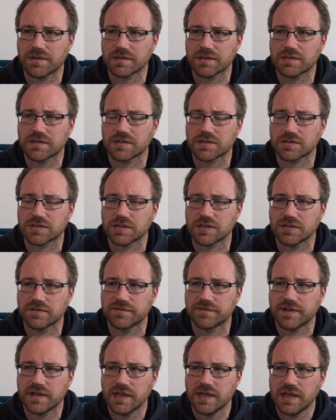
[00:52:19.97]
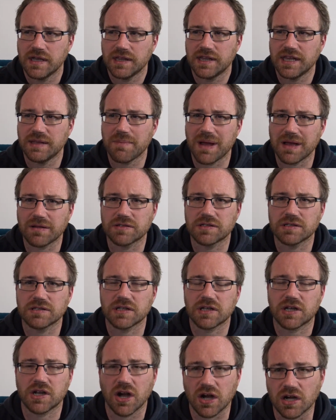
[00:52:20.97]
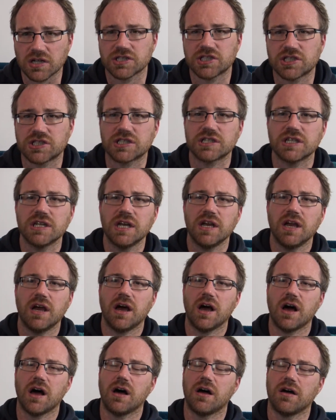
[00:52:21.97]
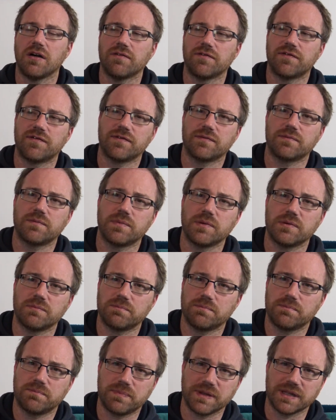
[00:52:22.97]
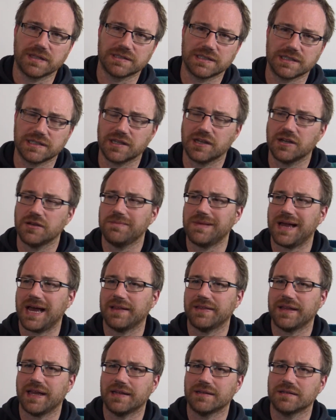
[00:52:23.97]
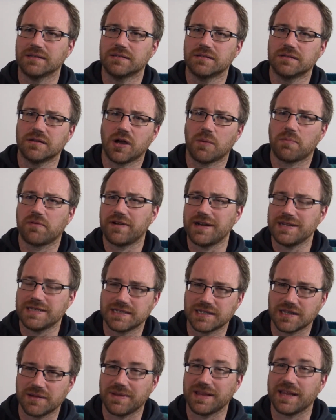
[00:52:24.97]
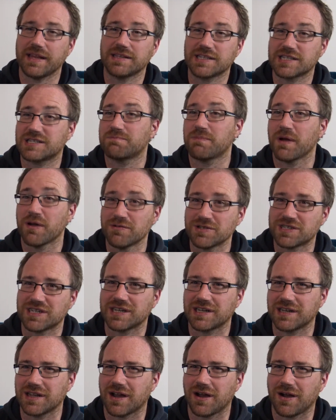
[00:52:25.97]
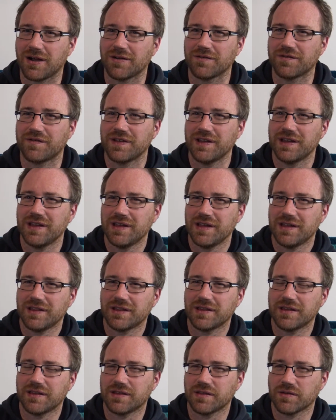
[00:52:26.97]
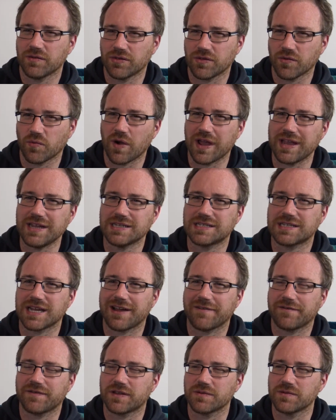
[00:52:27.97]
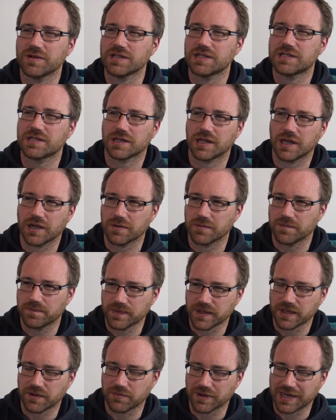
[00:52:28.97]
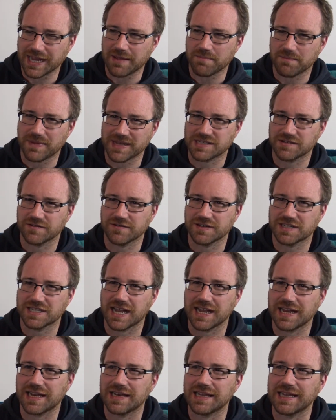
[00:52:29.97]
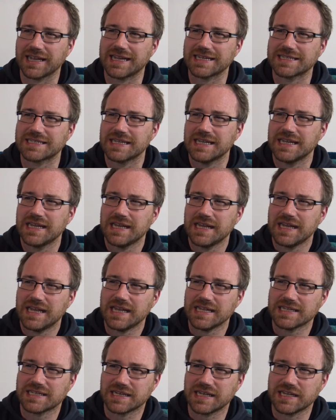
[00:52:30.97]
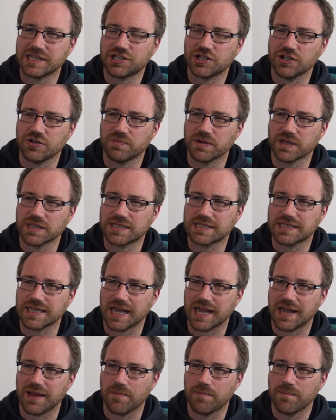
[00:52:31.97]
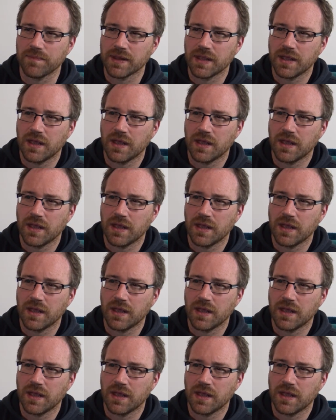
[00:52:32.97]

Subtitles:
sort of the cost of building them and then operating them and then disposing of the waste afterwards, although we're getting better at recycling it, is an issue. But the